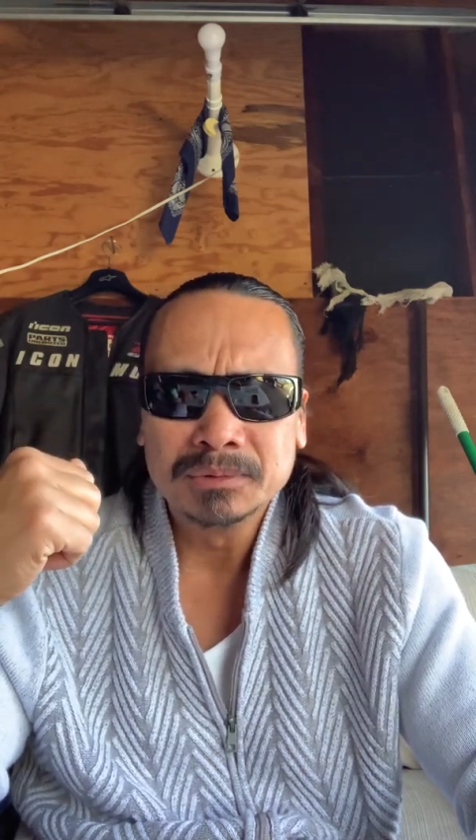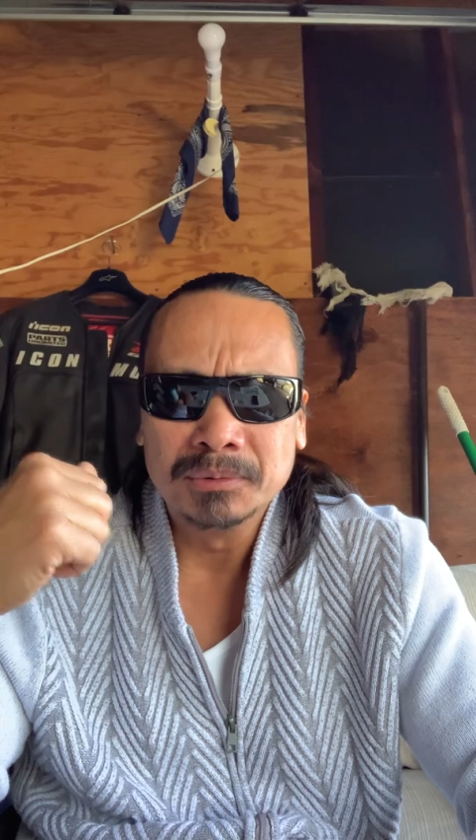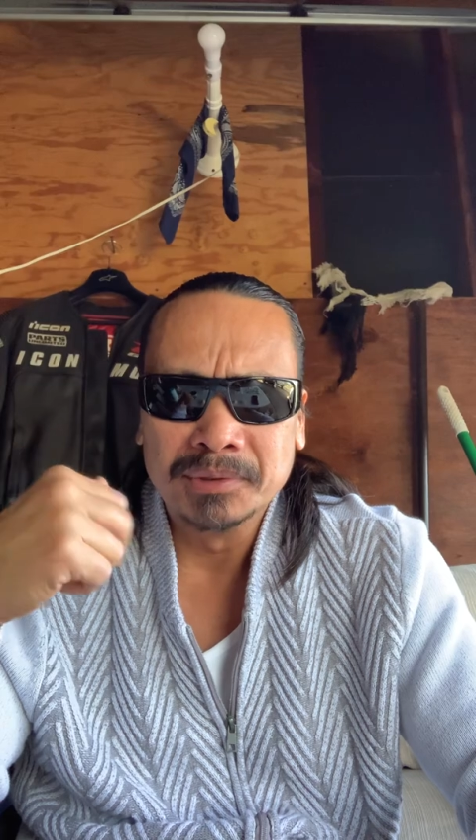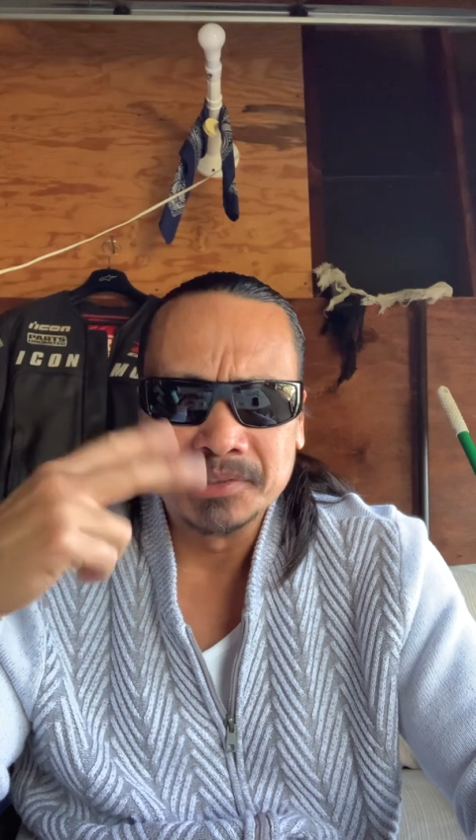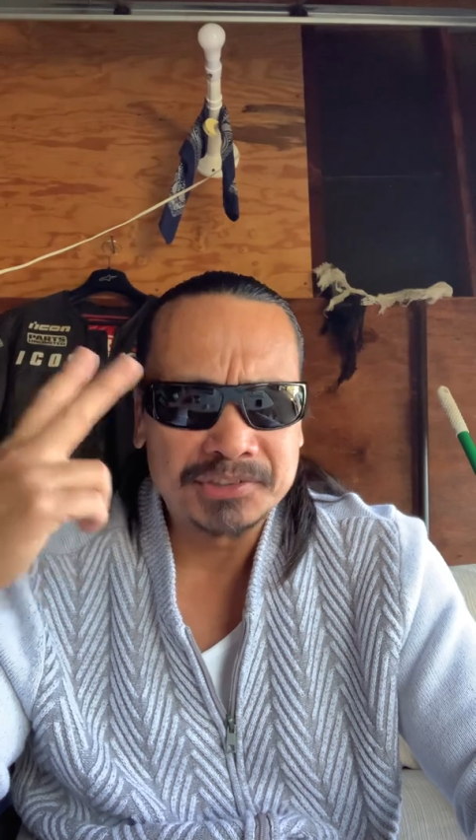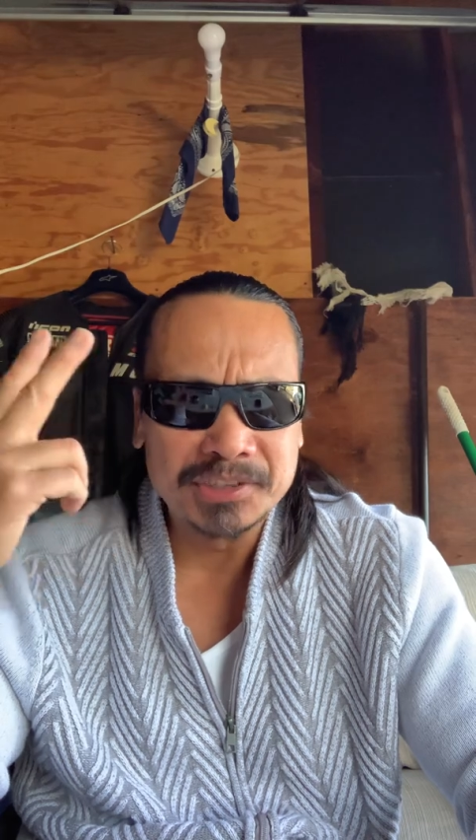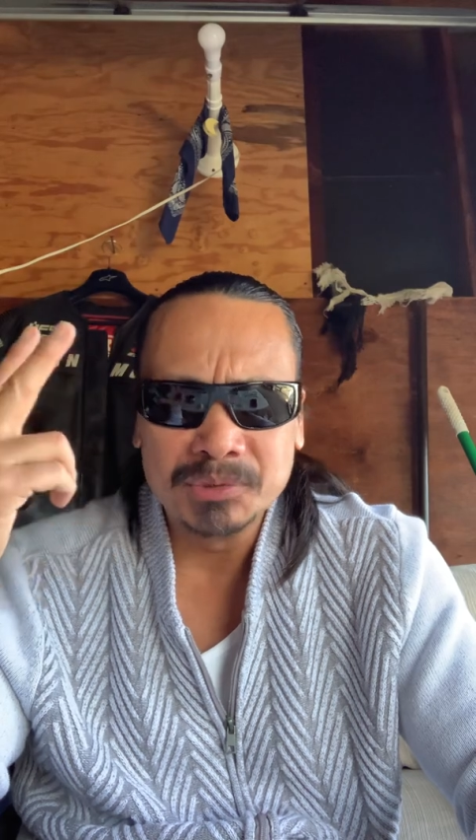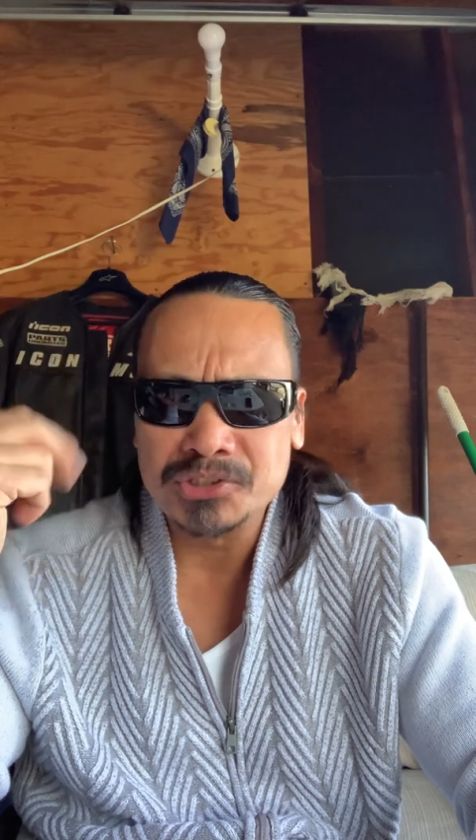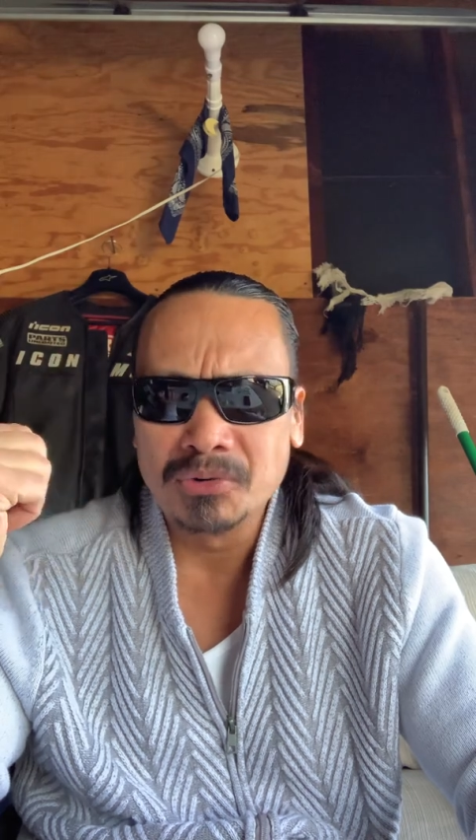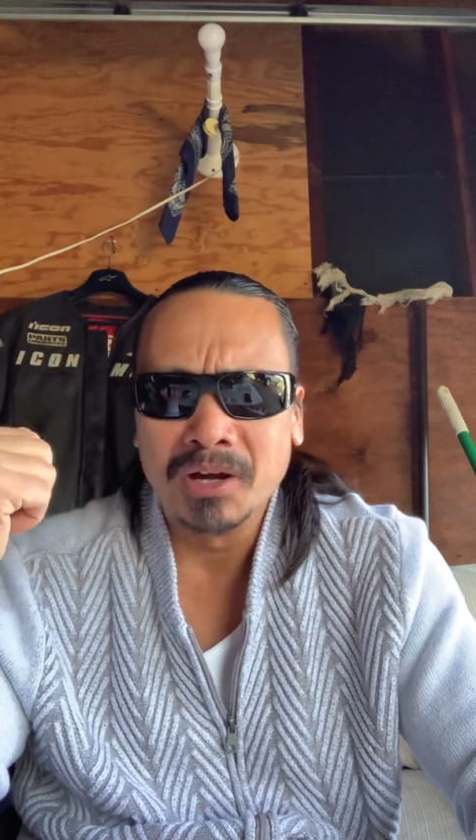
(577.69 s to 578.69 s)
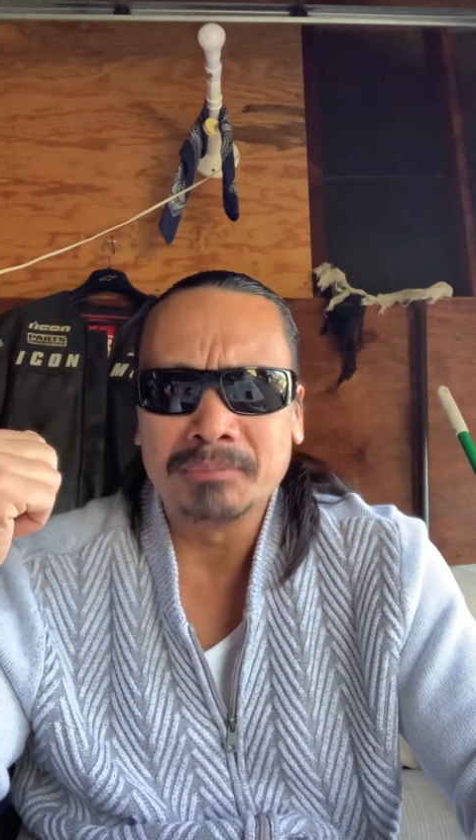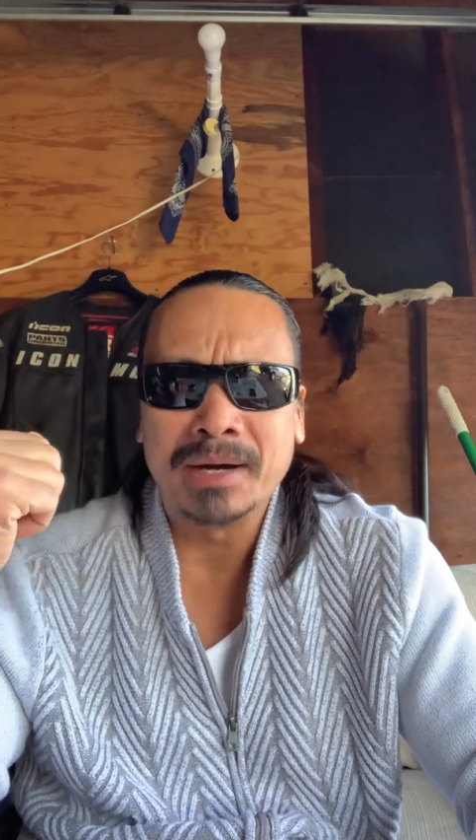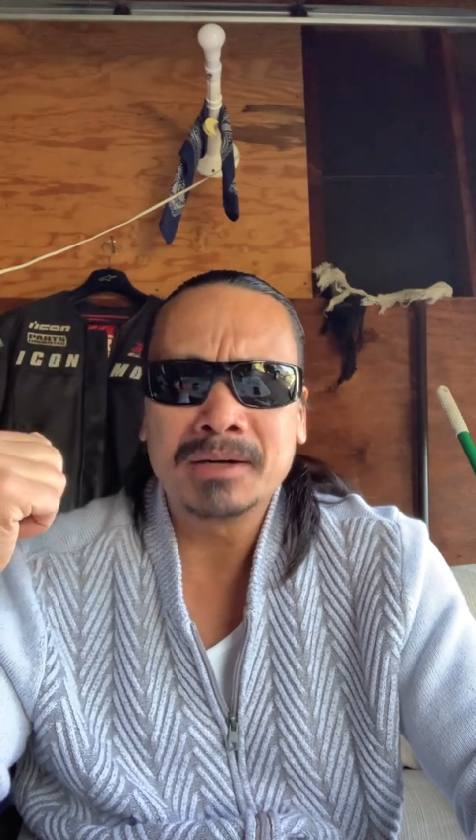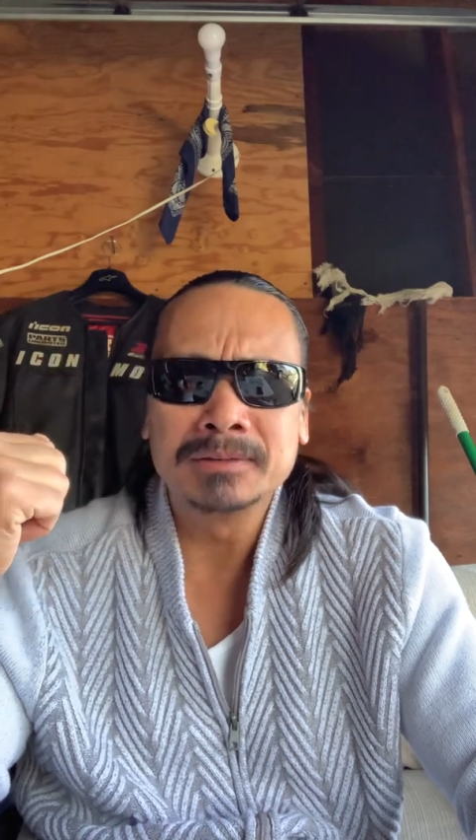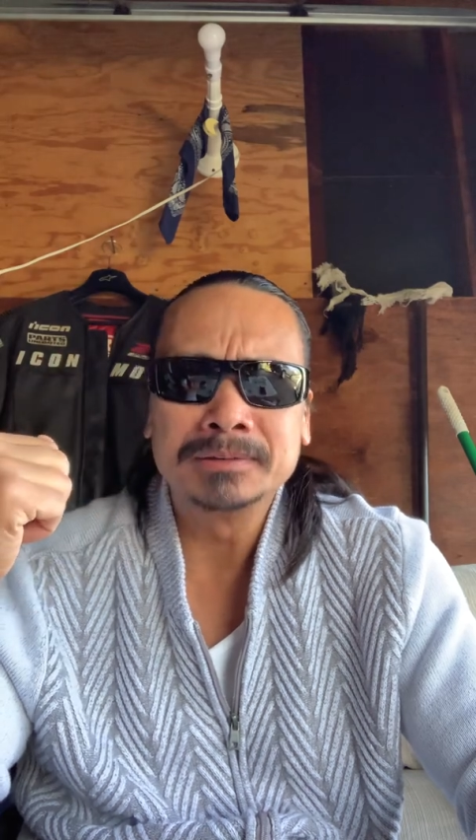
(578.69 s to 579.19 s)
want to see what you all about.